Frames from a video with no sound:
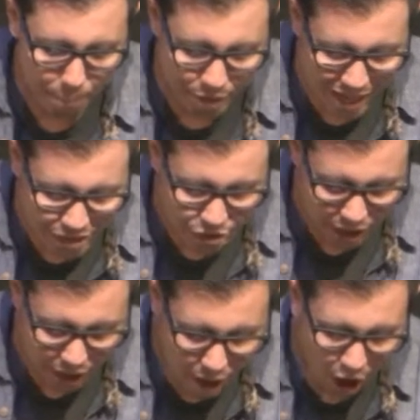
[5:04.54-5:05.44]

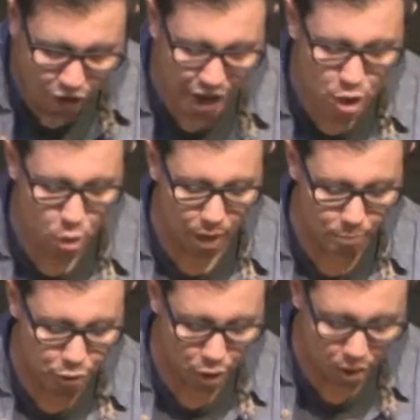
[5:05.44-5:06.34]
Blessed are they who
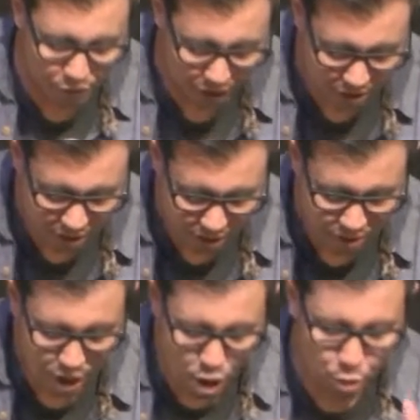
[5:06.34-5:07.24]
observe
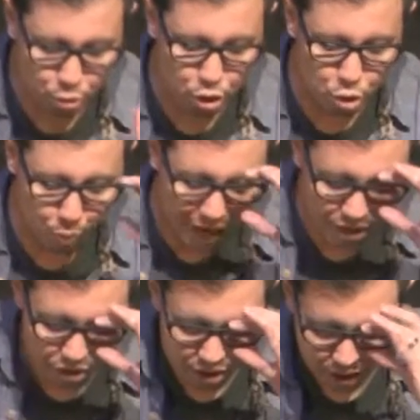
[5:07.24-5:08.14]
justice, who do
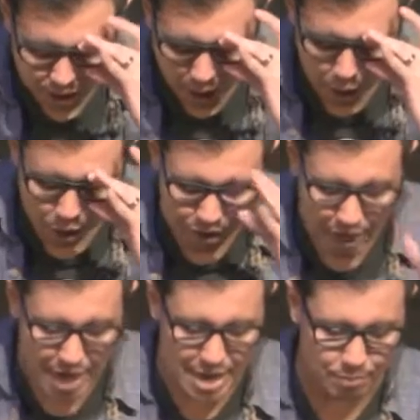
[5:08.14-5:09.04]
righteousness at all
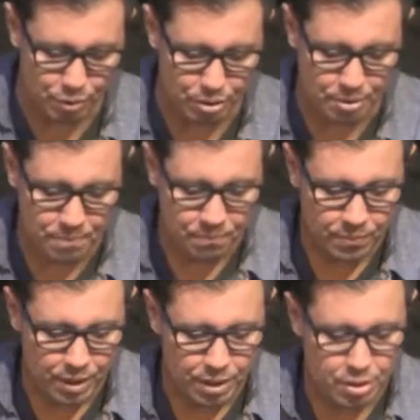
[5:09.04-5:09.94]
times.
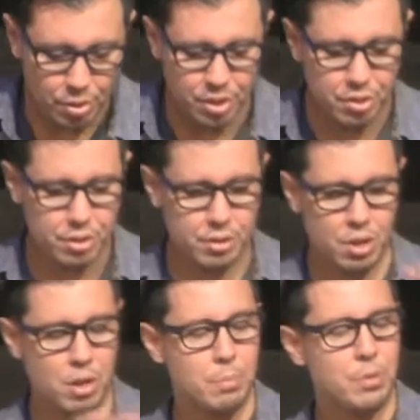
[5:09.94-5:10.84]
So this
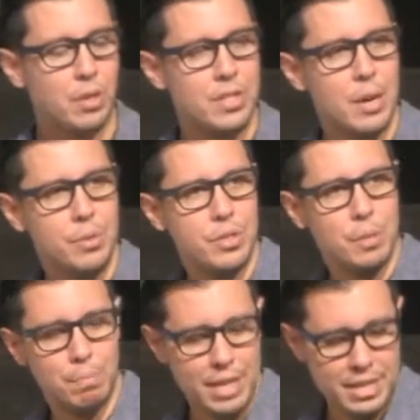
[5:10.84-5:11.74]
psalm starts out with just a
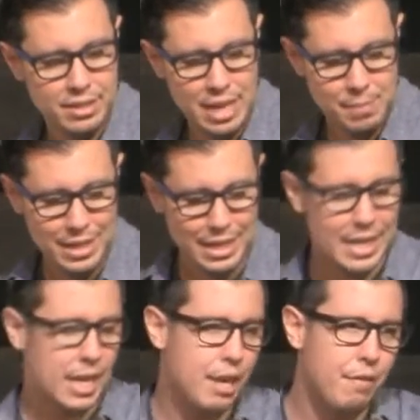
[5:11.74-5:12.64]
blanket statement,
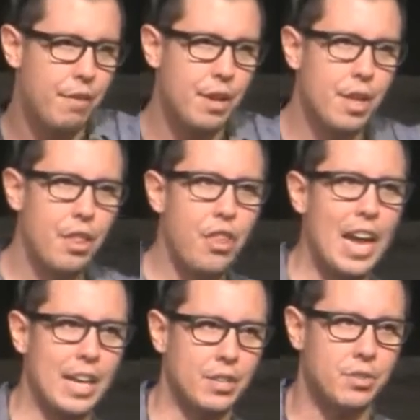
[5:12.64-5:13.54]
give
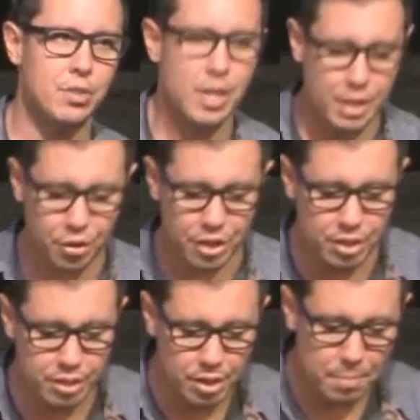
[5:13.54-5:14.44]
thanks. Now
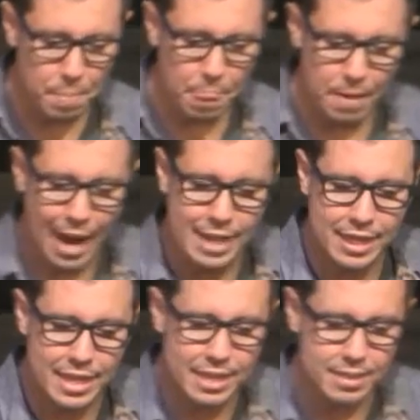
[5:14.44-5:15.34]
this, I
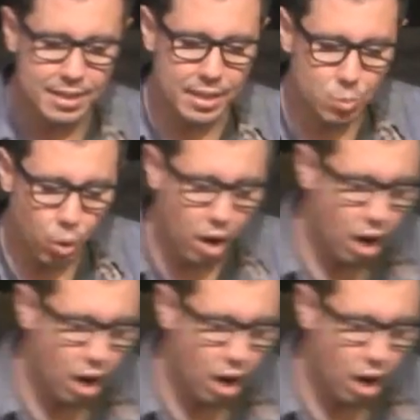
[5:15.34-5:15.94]
think, is what